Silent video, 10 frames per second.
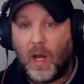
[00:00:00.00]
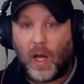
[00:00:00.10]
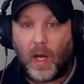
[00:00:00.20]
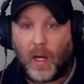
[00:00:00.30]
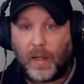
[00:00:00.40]

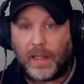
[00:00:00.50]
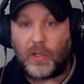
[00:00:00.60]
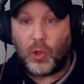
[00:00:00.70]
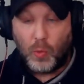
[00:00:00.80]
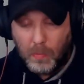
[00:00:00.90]

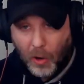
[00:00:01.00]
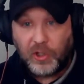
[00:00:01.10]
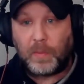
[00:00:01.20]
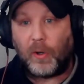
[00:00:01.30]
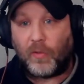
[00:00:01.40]
into
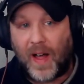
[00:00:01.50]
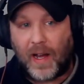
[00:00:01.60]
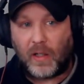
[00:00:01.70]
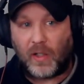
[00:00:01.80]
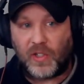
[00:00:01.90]
multiple
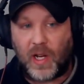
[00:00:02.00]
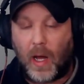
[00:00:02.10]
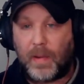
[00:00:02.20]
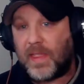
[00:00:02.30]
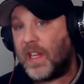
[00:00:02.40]
files
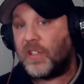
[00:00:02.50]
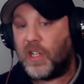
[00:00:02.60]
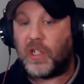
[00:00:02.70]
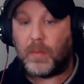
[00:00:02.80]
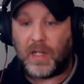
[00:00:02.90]
and then
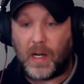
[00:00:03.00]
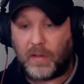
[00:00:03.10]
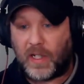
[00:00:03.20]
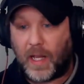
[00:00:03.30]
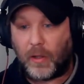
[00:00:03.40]
stitch them
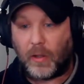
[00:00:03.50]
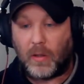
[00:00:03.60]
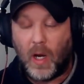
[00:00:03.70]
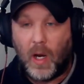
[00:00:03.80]
together